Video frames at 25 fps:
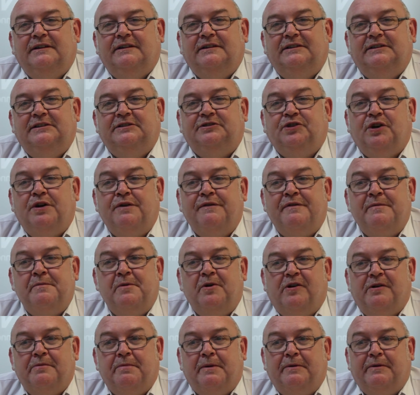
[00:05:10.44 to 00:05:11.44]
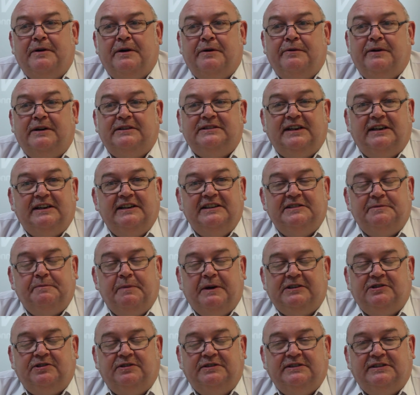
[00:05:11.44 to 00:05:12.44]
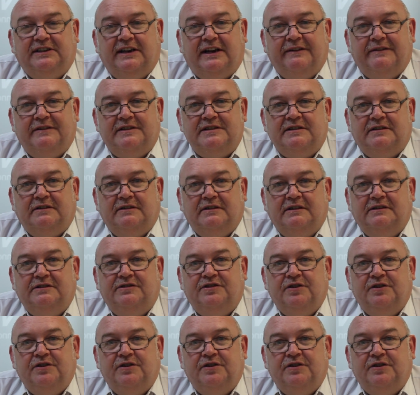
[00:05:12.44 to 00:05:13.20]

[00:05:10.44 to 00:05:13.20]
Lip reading: Discover more about our asset inspection service at